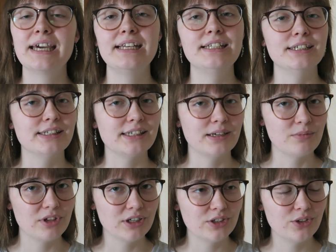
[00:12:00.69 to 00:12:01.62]
they did
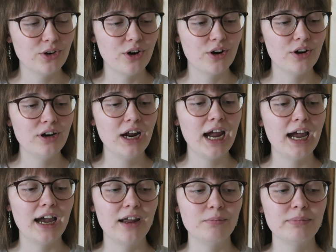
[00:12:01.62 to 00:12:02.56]
something to her
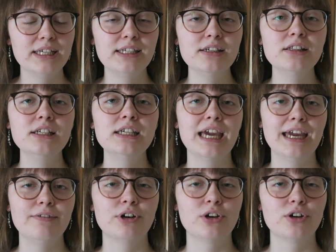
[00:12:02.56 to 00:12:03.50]
and basically
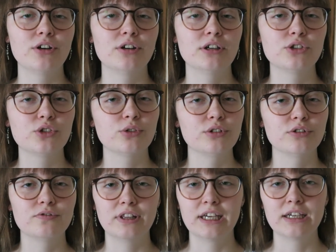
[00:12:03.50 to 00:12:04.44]
gave her a sort
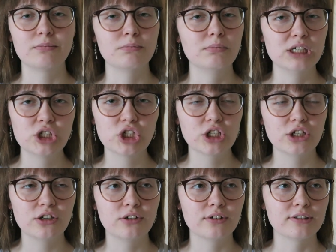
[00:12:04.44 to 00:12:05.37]
of like
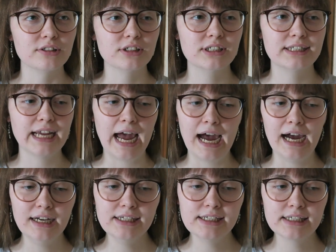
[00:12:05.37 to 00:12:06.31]
mission or
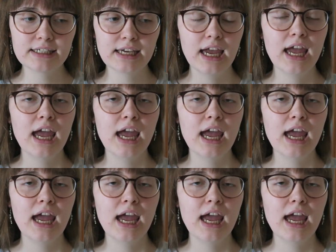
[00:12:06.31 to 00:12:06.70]
task